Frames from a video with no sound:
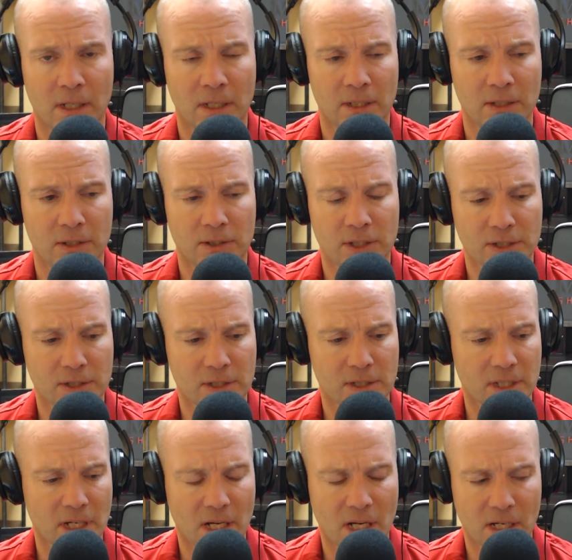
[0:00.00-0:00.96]
just
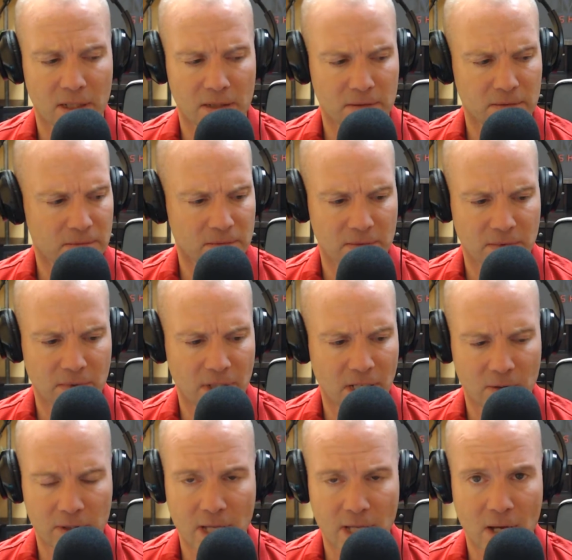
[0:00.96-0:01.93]

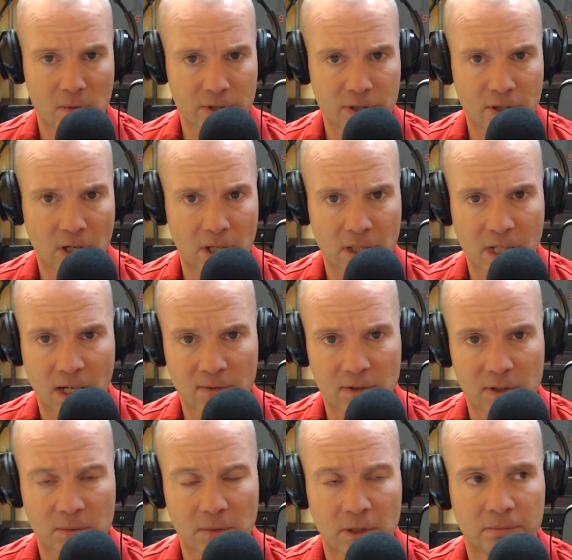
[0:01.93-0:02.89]
that was not
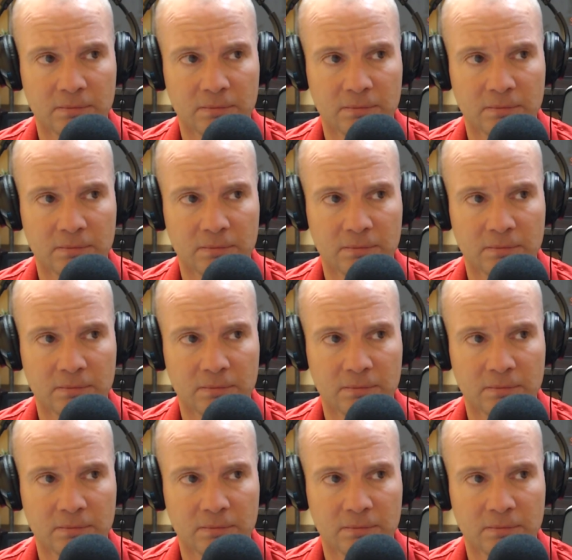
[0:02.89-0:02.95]
comfortable.